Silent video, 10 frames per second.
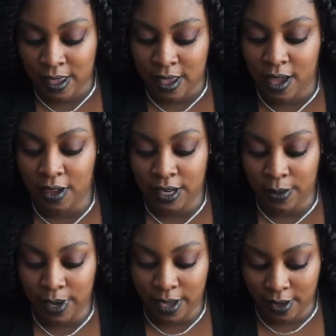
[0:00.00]
Oh, there
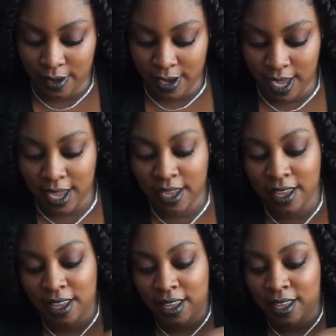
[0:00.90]
we go. Okay.
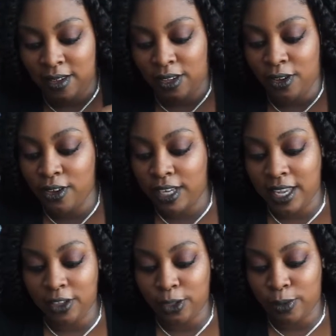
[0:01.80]
Long
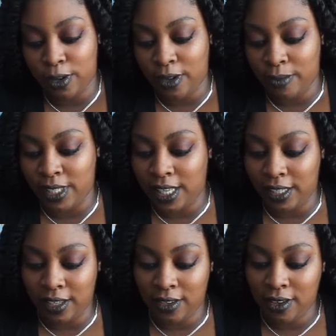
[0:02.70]
nails, bro. I'm telling
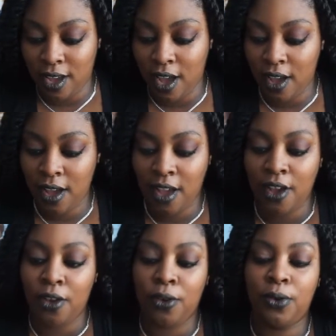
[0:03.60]
you.
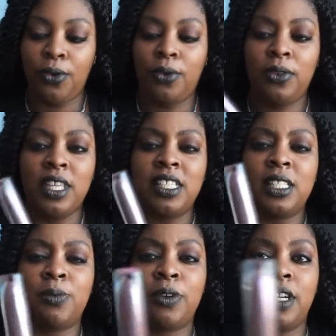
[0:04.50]
Ooh, this is
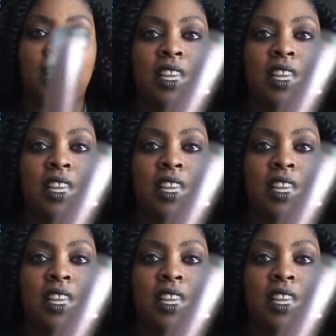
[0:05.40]
pretty.